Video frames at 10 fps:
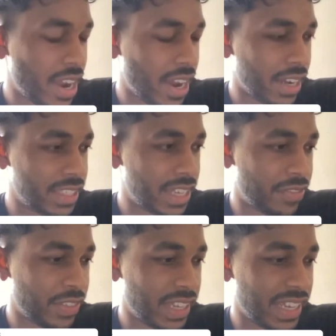
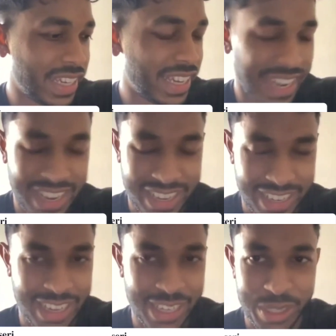definitely
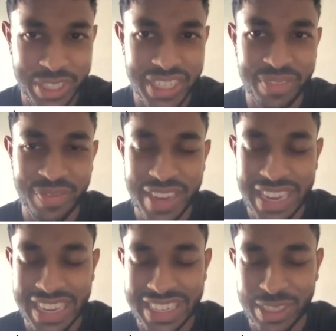hire a good team
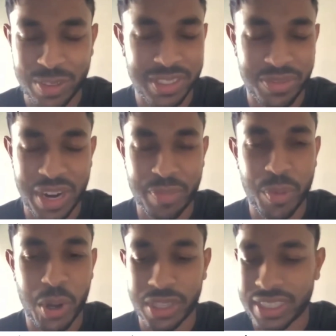and use the right
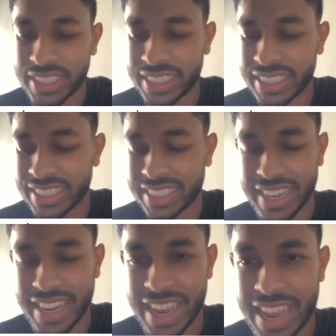bots
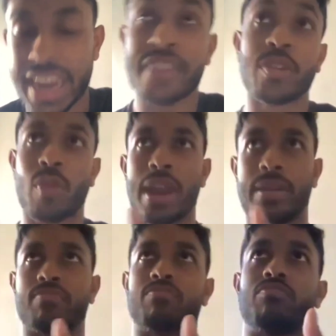and have the
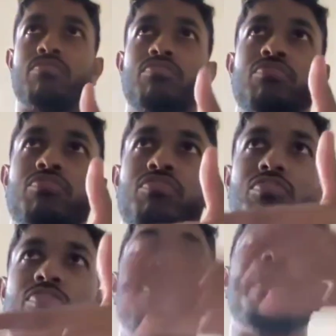right
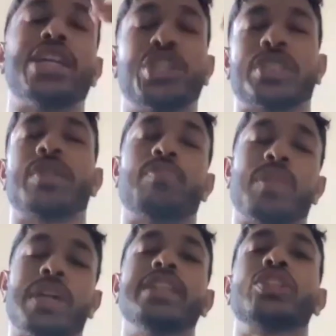measures in
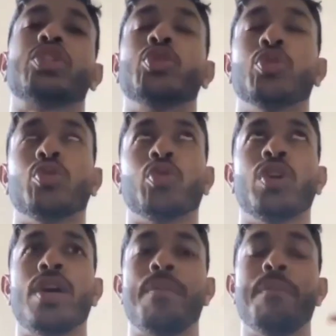place
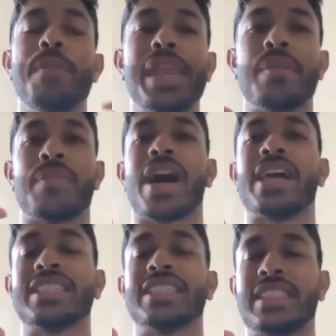to
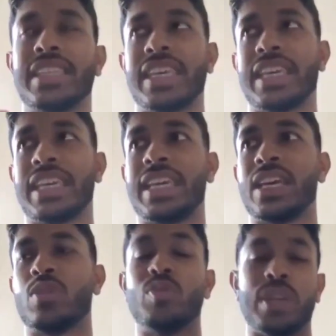minimize the
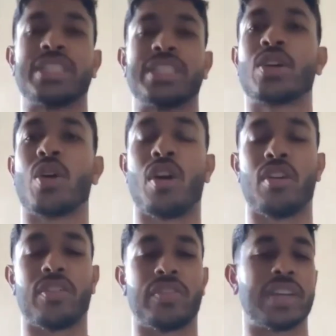risk
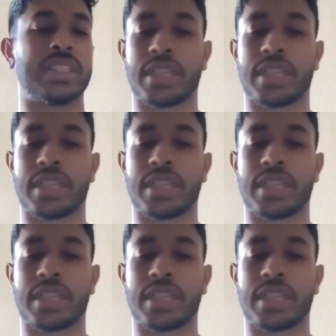of a